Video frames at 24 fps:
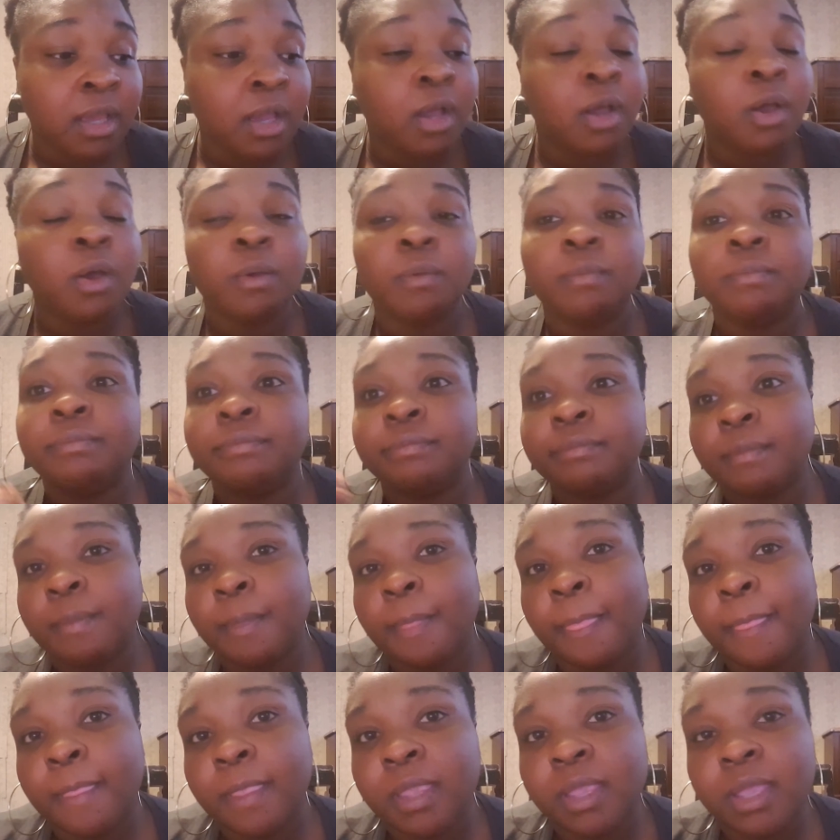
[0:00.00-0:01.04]
Oh,
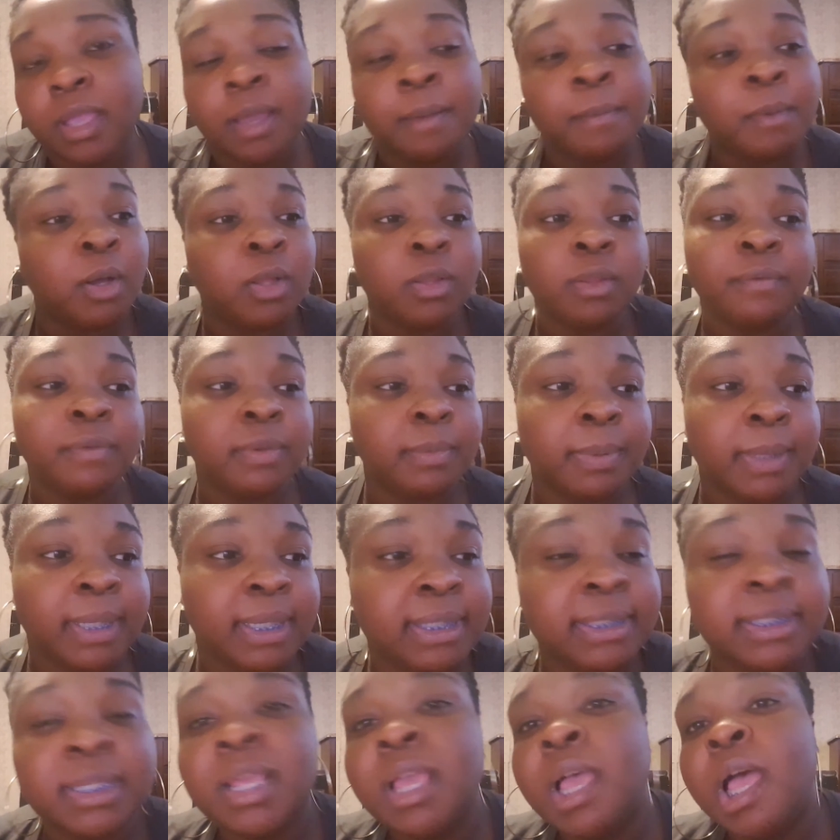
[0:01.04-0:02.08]
I'm all over the
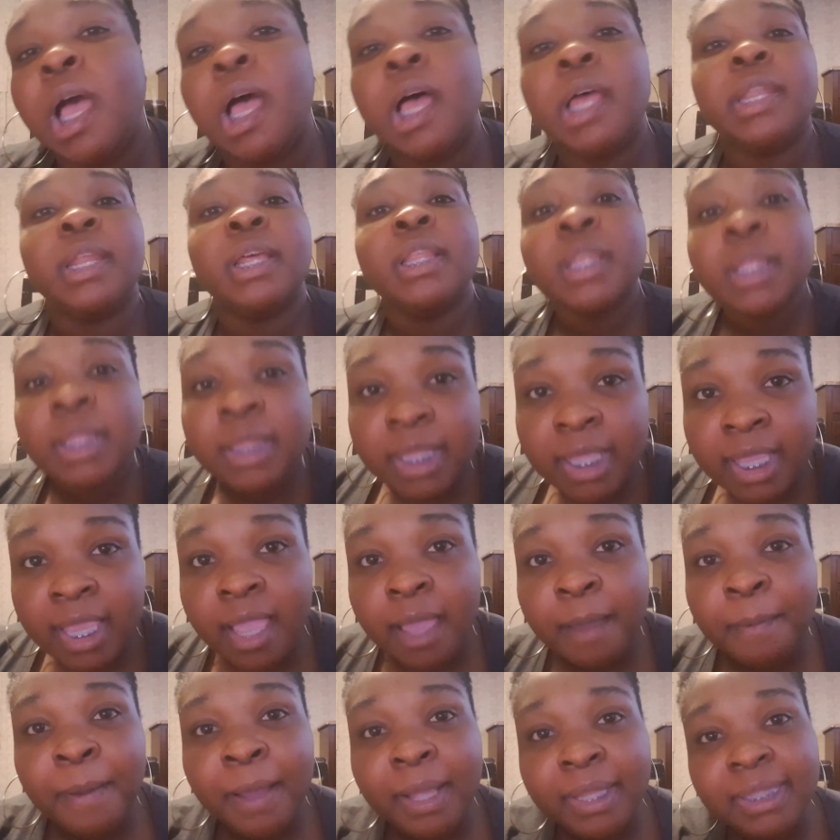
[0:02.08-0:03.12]
place. Another thing
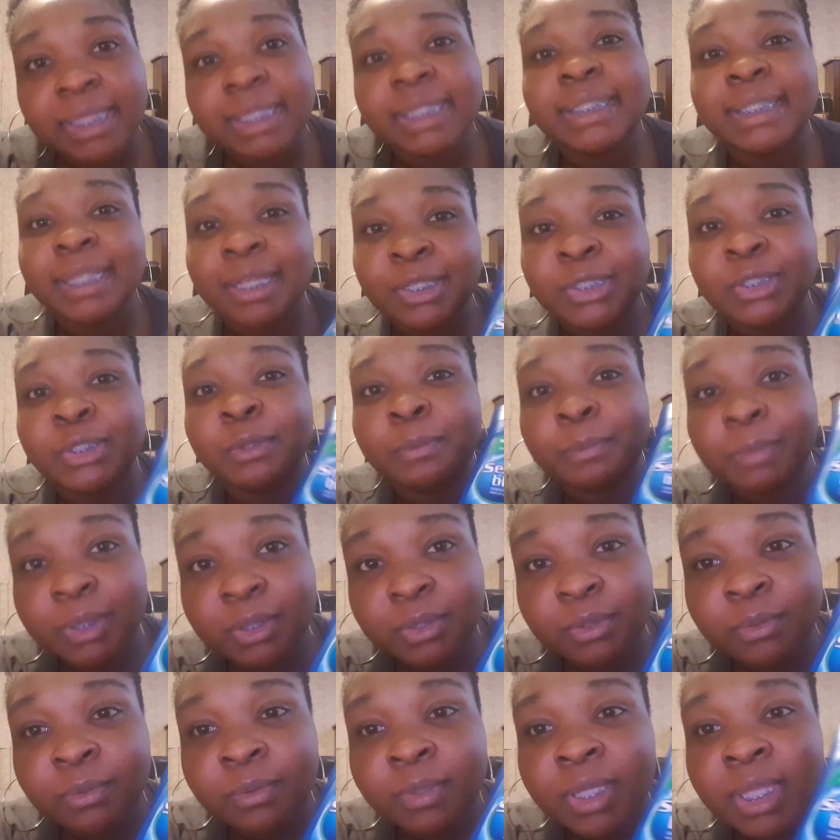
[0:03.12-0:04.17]
about the Selsun
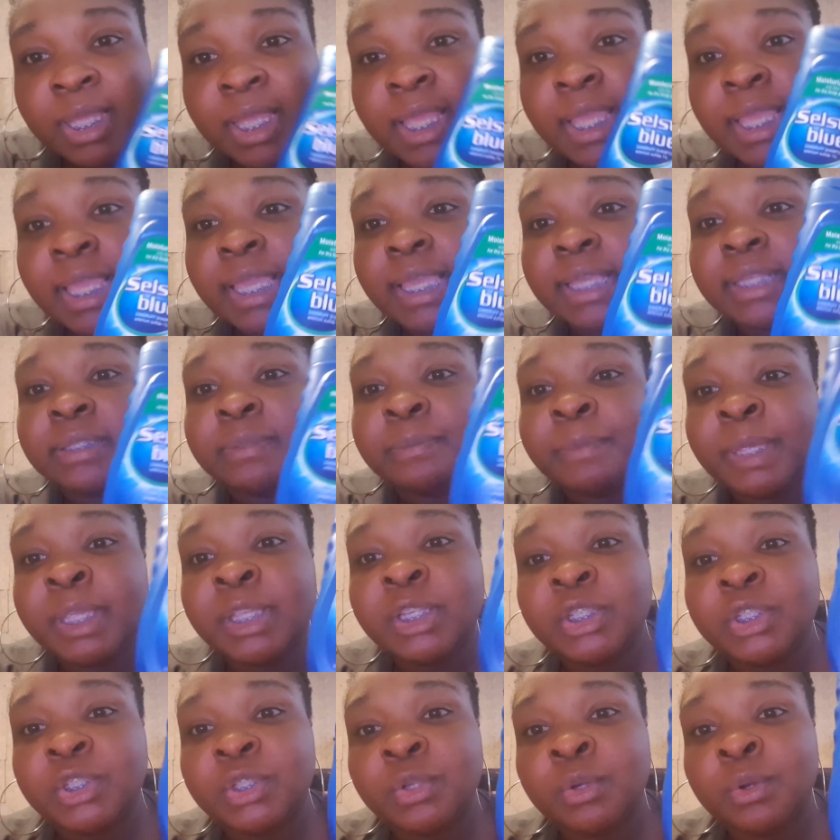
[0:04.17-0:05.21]
Blue is make
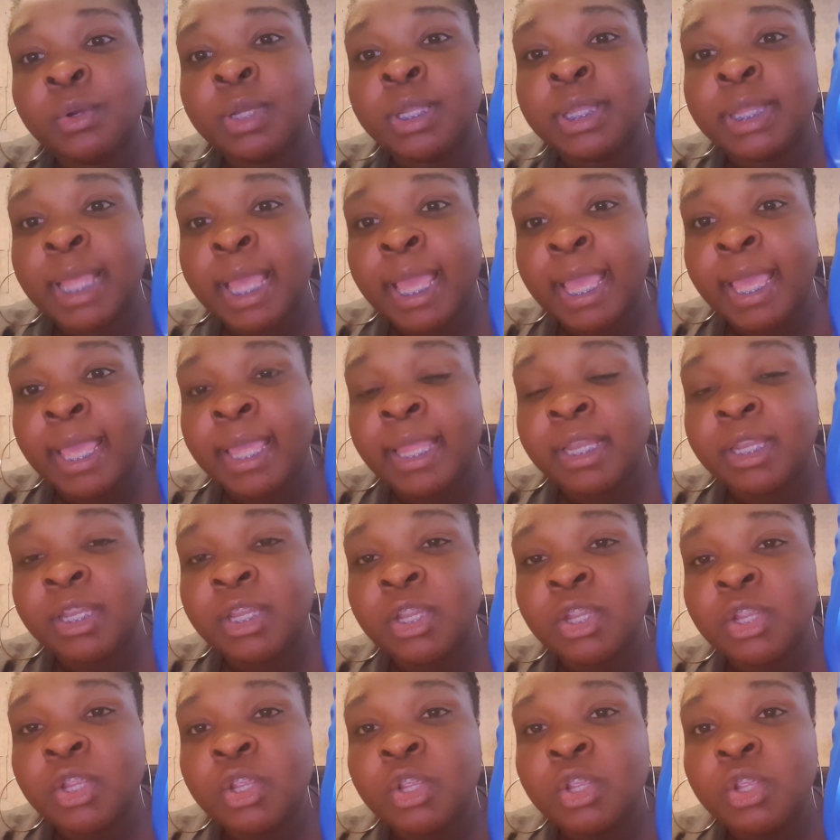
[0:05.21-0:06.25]
sure that
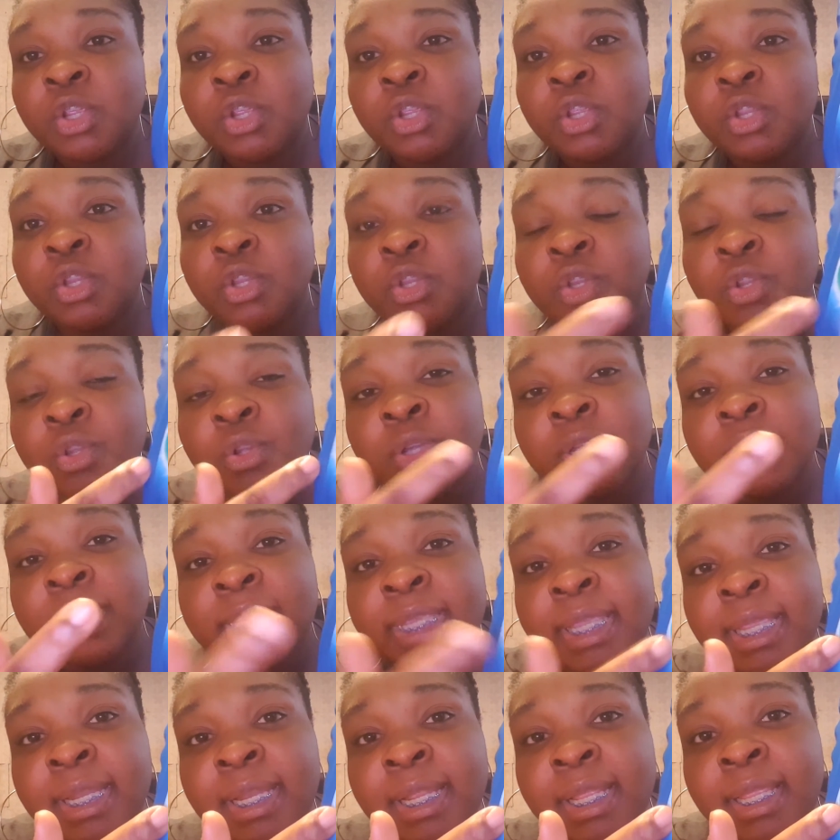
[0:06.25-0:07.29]
you're
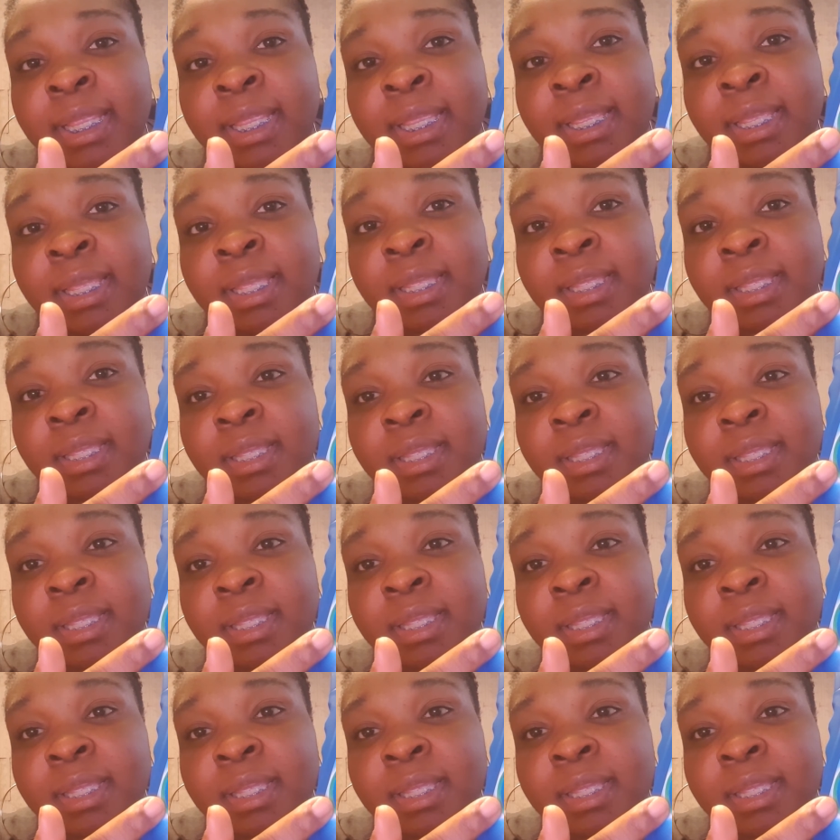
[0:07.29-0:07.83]
getting